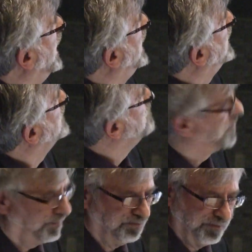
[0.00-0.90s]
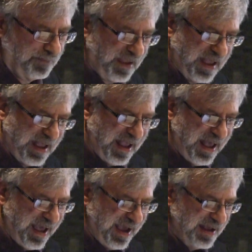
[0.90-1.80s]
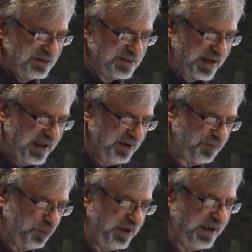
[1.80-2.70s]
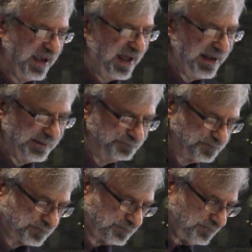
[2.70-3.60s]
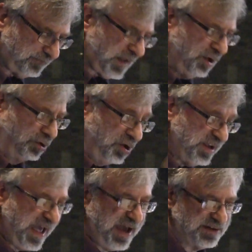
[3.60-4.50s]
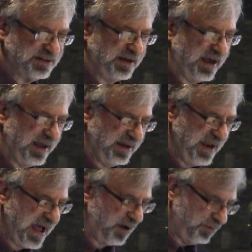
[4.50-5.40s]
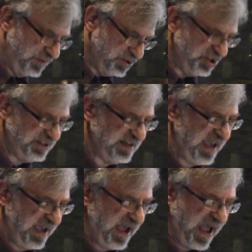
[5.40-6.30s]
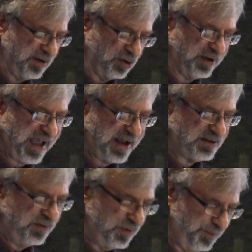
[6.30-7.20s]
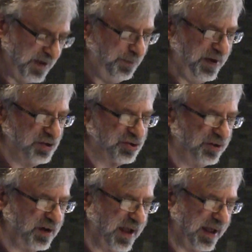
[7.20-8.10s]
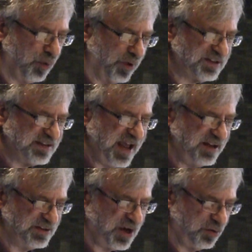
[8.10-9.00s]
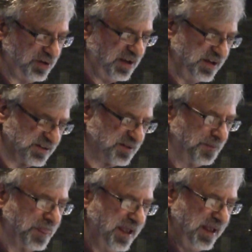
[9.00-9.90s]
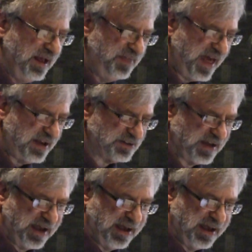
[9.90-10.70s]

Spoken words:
And if we look at now the GTA and look at the big picture, what stands out is that